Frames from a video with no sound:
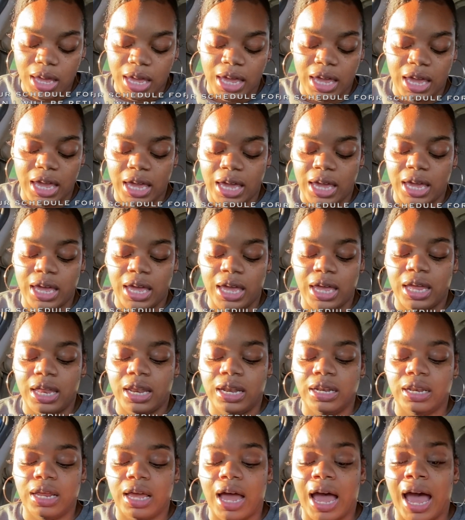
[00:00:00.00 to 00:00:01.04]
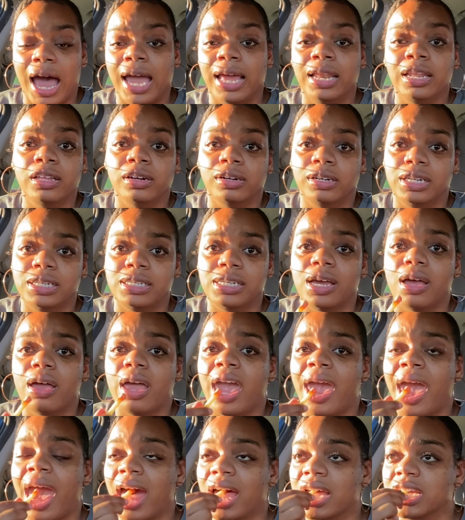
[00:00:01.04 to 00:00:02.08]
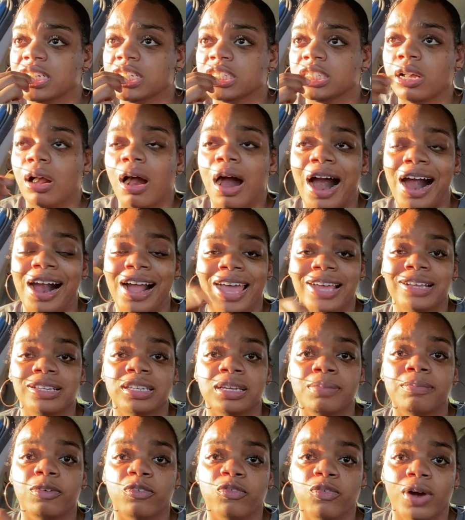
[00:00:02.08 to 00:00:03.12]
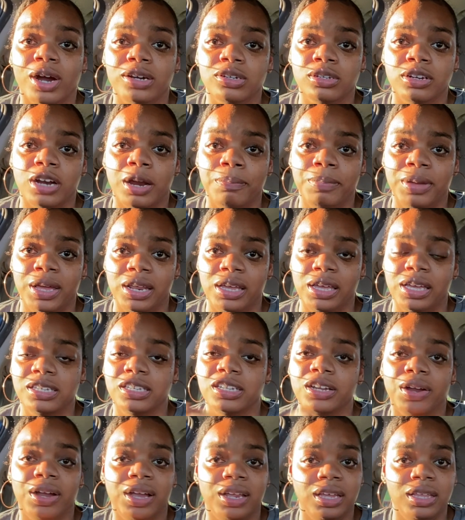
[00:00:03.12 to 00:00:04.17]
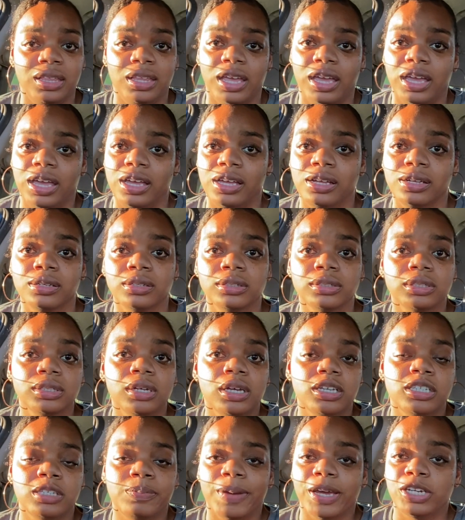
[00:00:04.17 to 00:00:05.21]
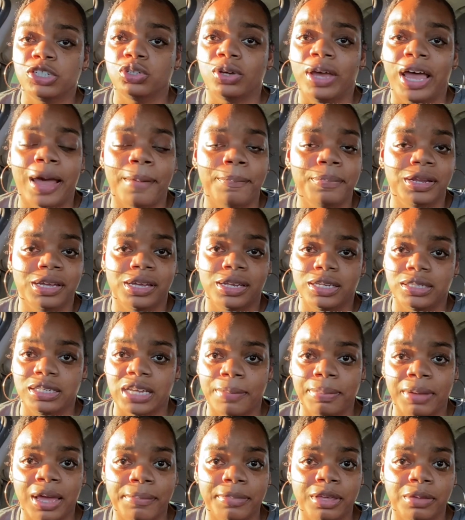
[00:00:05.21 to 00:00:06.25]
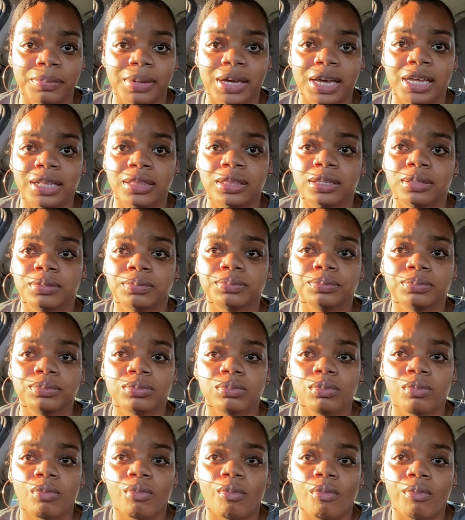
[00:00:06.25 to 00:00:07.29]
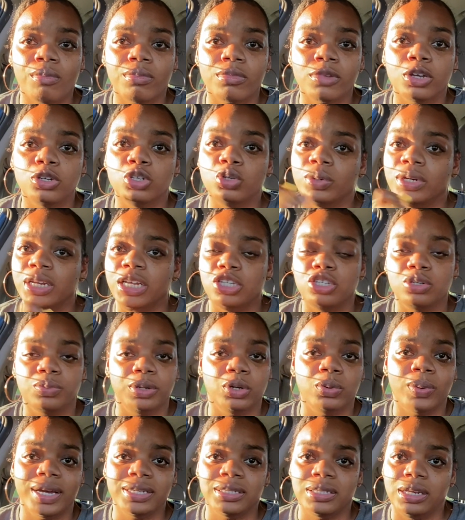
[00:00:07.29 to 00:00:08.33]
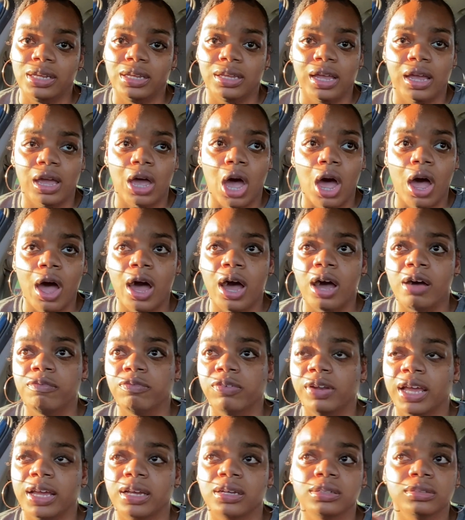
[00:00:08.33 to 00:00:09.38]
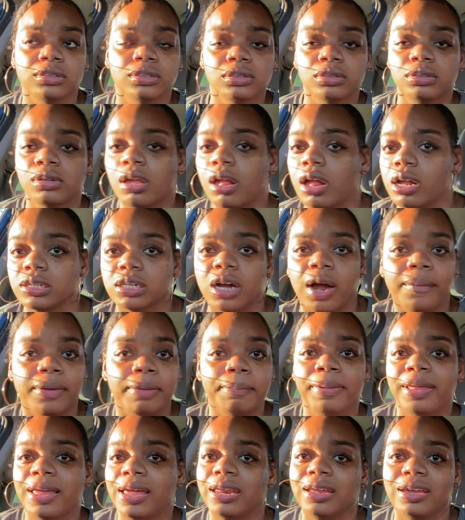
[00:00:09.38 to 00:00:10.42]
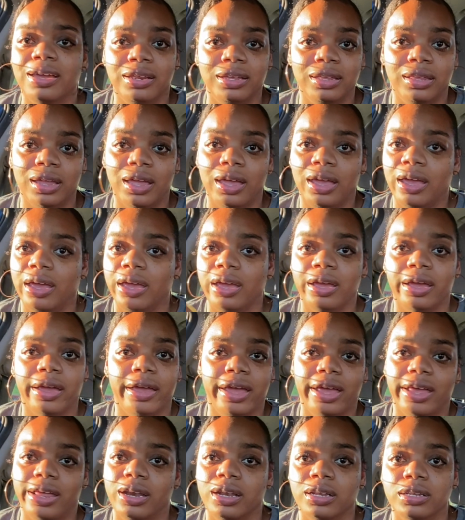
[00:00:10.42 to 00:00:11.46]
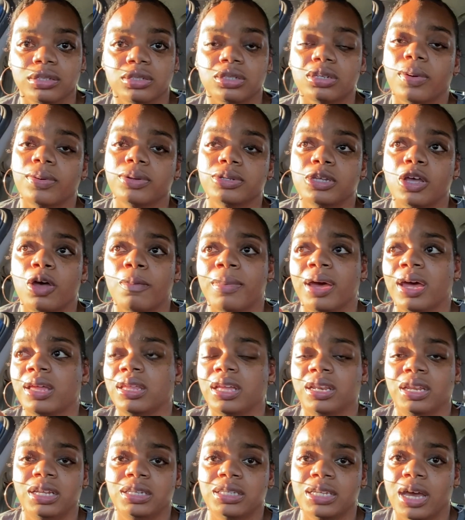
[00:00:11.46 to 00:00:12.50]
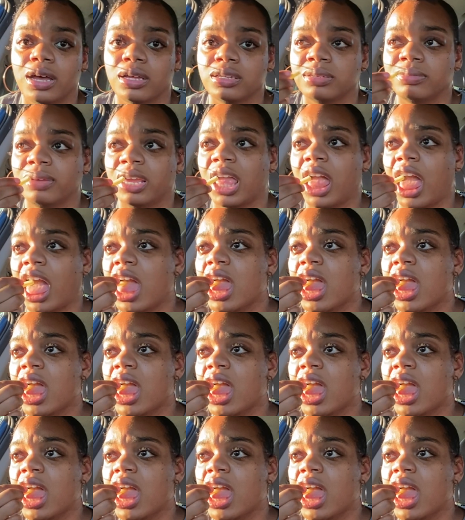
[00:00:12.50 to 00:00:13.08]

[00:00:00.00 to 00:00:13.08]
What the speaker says: And I literally tell him, I ask him before I start bidding, is there anything special happening in this upcoming month? Do we need to request anything off? Like, are we planning anything? And so month, and he tells me.